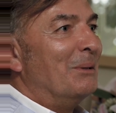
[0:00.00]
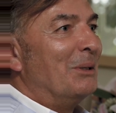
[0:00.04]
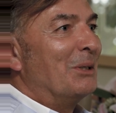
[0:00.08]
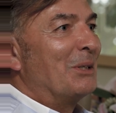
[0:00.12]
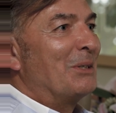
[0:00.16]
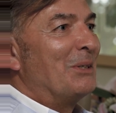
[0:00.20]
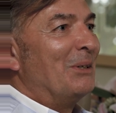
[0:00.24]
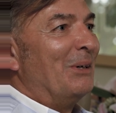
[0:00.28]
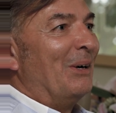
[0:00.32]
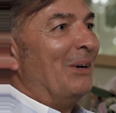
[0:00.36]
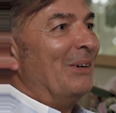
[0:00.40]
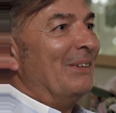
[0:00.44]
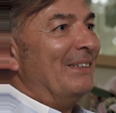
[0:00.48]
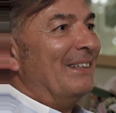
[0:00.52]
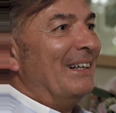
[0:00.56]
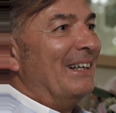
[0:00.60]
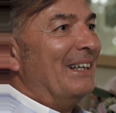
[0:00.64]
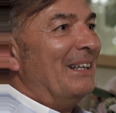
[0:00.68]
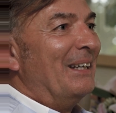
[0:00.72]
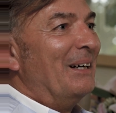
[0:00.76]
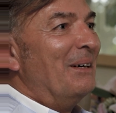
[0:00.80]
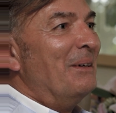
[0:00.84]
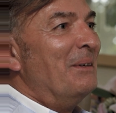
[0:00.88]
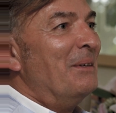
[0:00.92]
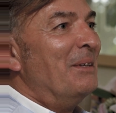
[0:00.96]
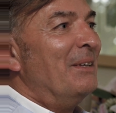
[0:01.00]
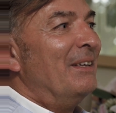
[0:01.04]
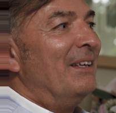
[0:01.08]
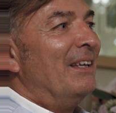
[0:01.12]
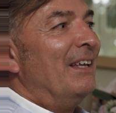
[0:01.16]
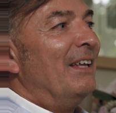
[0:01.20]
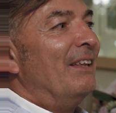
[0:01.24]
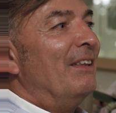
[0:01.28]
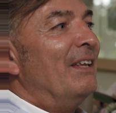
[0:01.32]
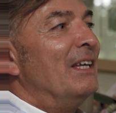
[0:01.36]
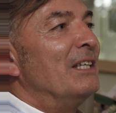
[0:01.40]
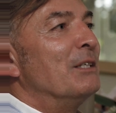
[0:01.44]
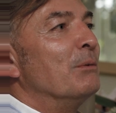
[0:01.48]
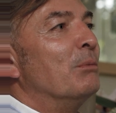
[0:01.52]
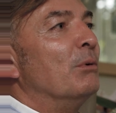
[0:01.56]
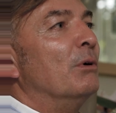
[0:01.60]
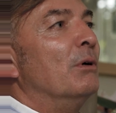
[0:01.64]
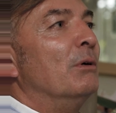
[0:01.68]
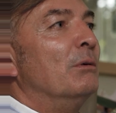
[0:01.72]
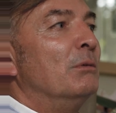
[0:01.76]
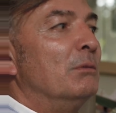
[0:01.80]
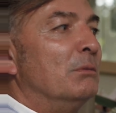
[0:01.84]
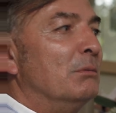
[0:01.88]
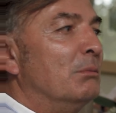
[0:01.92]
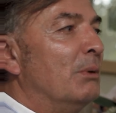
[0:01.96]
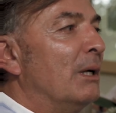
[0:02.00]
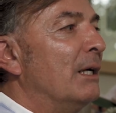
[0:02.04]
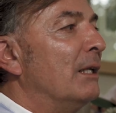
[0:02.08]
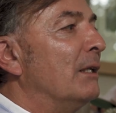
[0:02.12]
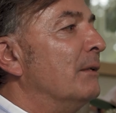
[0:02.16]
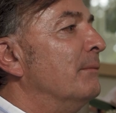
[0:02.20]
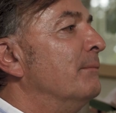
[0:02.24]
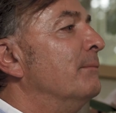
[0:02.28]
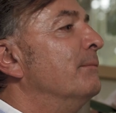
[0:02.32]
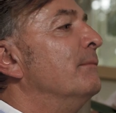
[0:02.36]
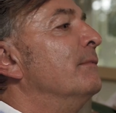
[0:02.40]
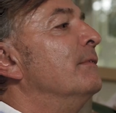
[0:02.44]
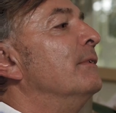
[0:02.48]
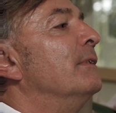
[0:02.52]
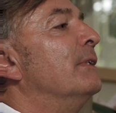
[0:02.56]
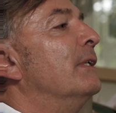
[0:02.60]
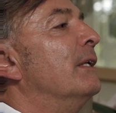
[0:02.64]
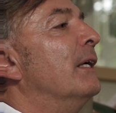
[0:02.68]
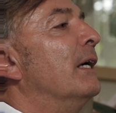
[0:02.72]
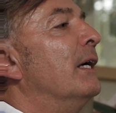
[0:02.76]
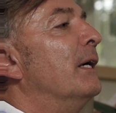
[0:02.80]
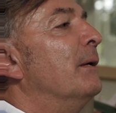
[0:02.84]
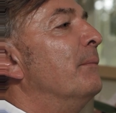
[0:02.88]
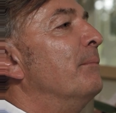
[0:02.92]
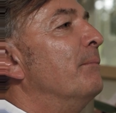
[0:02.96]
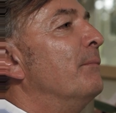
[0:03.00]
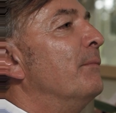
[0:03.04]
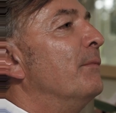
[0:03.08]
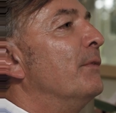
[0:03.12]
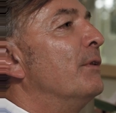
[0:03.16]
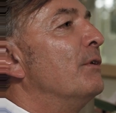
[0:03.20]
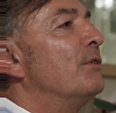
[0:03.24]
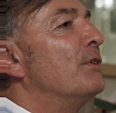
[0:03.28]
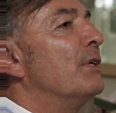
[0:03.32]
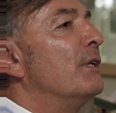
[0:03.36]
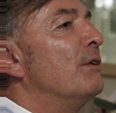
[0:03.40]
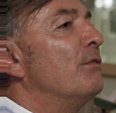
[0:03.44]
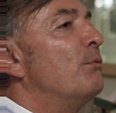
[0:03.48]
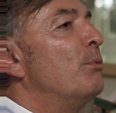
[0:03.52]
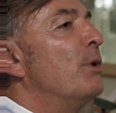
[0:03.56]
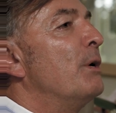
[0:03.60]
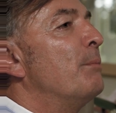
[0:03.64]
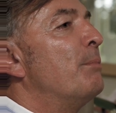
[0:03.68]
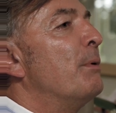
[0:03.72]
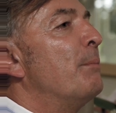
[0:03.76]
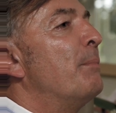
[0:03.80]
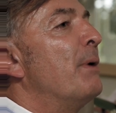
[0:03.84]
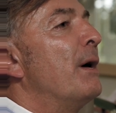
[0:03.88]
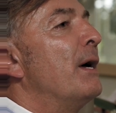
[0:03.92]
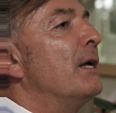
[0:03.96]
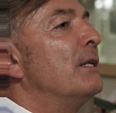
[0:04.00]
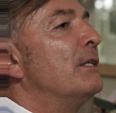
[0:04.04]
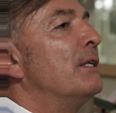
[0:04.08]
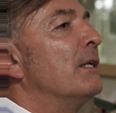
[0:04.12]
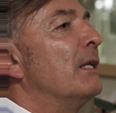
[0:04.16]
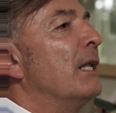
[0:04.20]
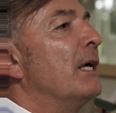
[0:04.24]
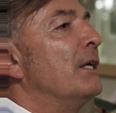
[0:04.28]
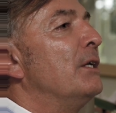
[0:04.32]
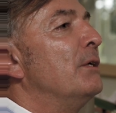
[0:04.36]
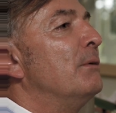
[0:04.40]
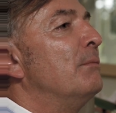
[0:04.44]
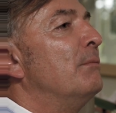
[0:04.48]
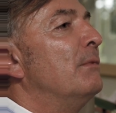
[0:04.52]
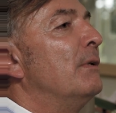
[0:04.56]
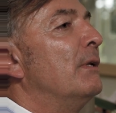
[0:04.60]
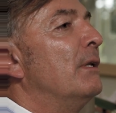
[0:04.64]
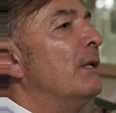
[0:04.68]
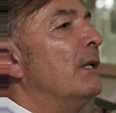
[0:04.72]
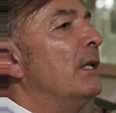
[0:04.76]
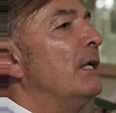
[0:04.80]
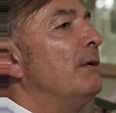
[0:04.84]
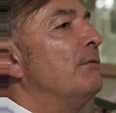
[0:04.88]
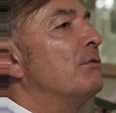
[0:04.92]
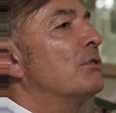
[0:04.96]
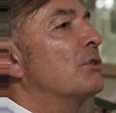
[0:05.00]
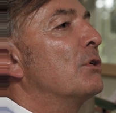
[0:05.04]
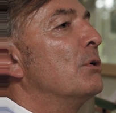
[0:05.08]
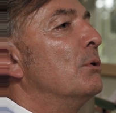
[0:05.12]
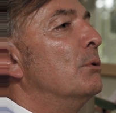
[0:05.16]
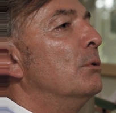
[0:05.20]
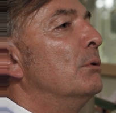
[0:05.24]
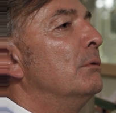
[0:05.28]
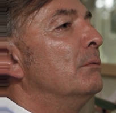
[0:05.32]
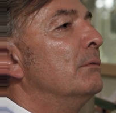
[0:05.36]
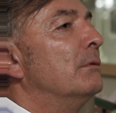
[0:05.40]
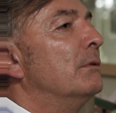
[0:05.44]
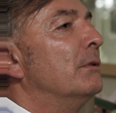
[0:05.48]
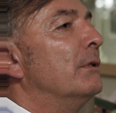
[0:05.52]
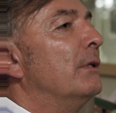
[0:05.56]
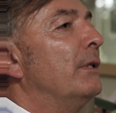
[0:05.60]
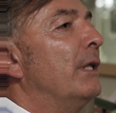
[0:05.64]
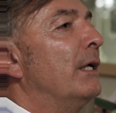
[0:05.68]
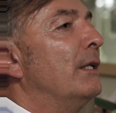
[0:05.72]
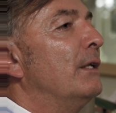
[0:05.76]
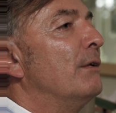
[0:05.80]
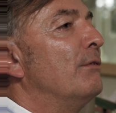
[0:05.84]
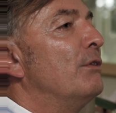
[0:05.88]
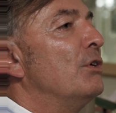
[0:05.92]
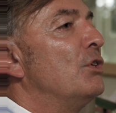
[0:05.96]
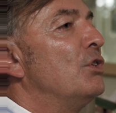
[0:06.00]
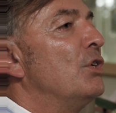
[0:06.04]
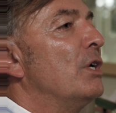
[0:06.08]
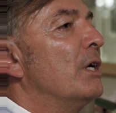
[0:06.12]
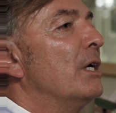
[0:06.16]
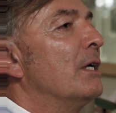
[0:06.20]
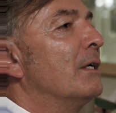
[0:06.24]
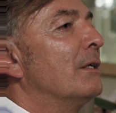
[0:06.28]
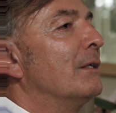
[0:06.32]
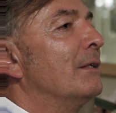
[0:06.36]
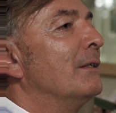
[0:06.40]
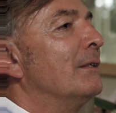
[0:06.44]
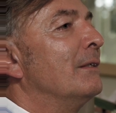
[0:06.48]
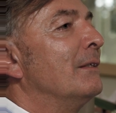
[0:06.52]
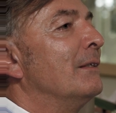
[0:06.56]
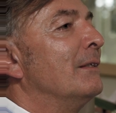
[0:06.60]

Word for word: What's wrong? He said, oh wow. Um, they said if we're prepared to let you leave school at the end of this year,